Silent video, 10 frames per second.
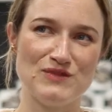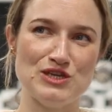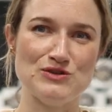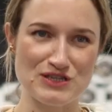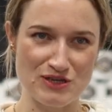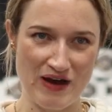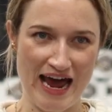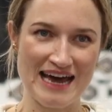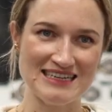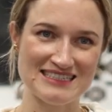using your
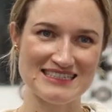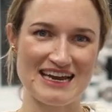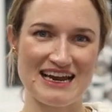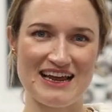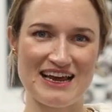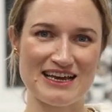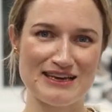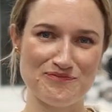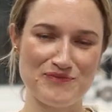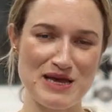hands, and I like
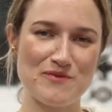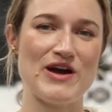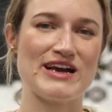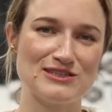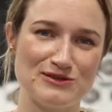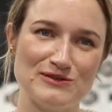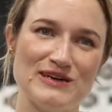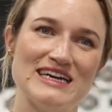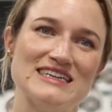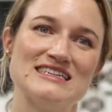being practical,
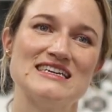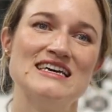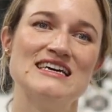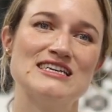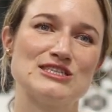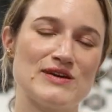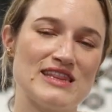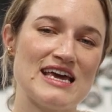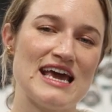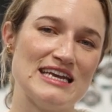and so I
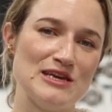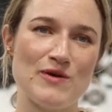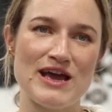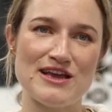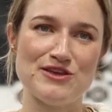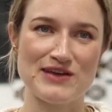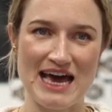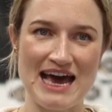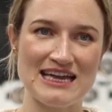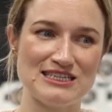think any way you
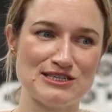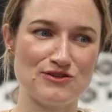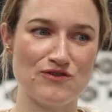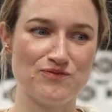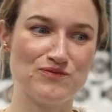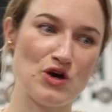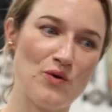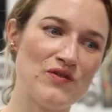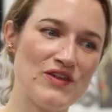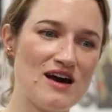can to sort of
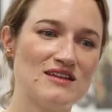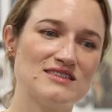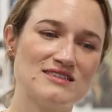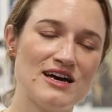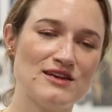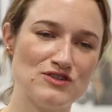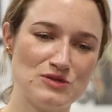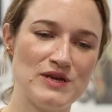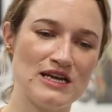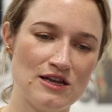go on the other side of
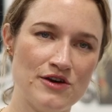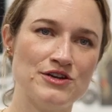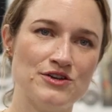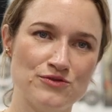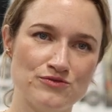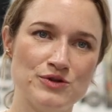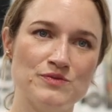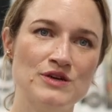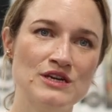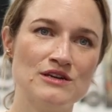just being alone in your
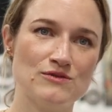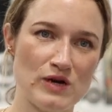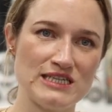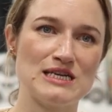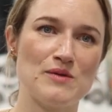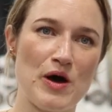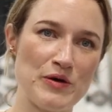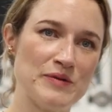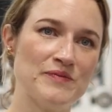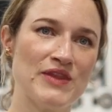room writing a
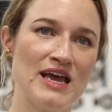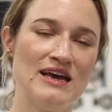poem